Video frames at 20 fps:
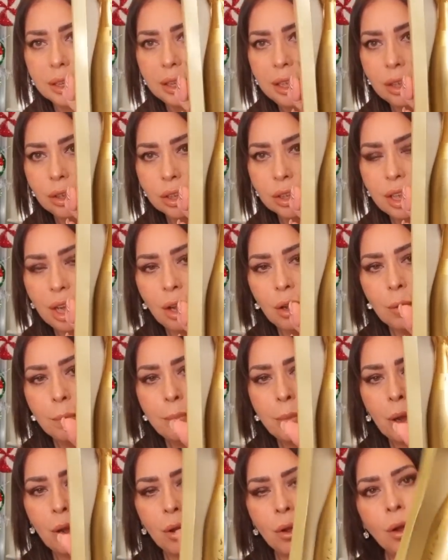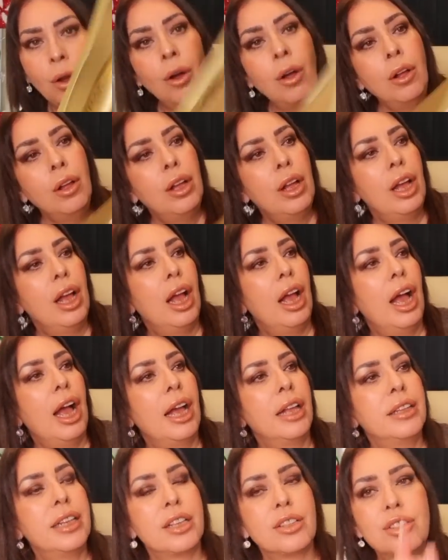Little gold bottle.
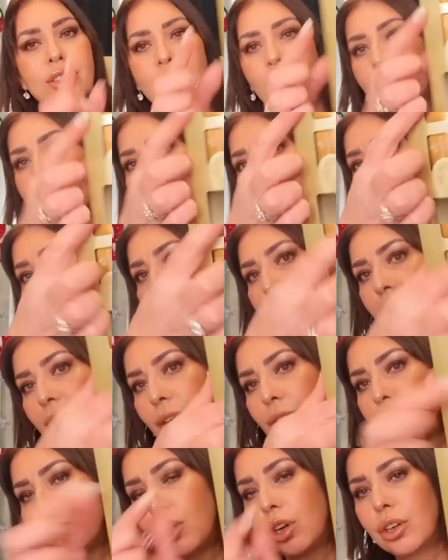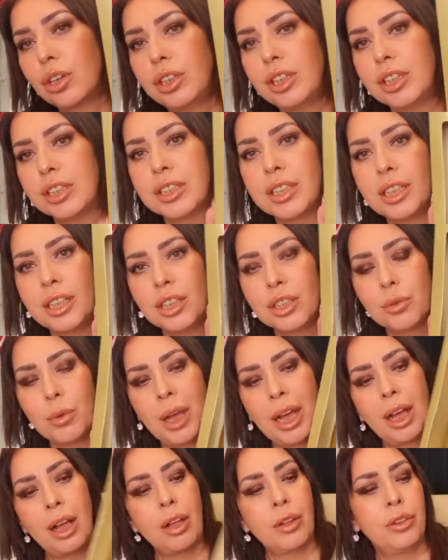And that's got some little chocolates in as
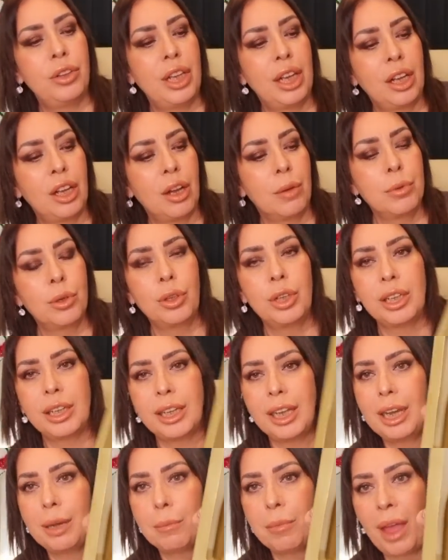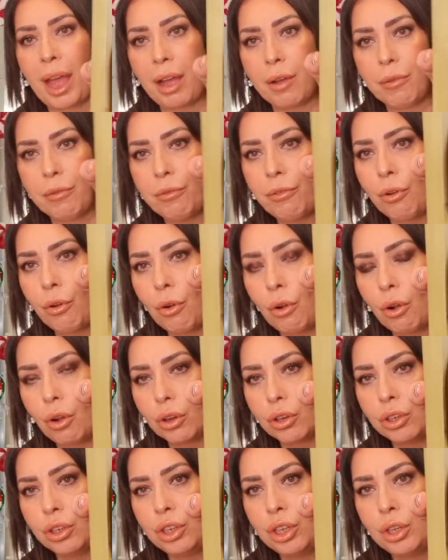well. I think I'm going to keep that
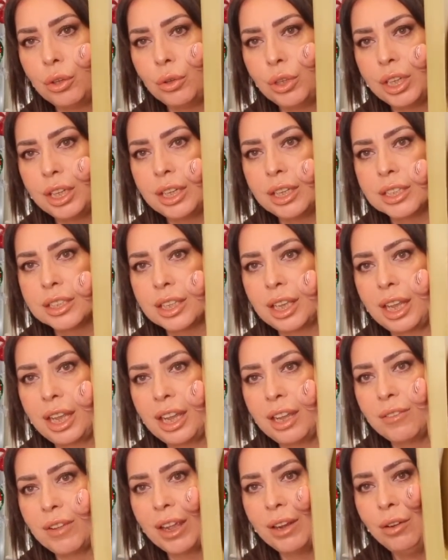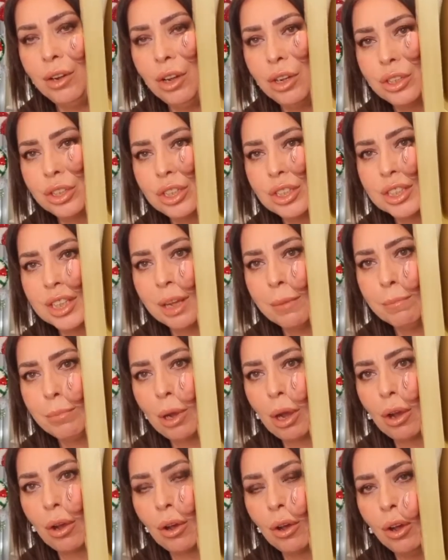for New Year's Eve. How nice is that
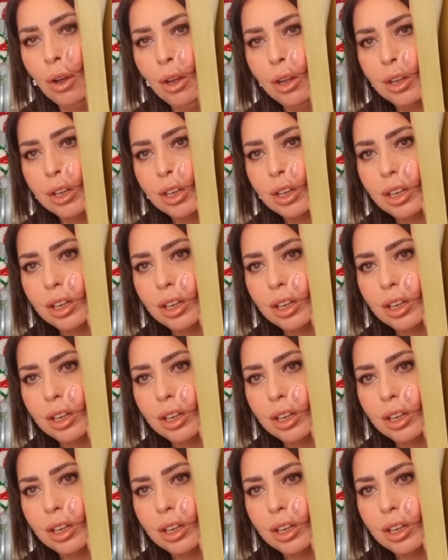bottle?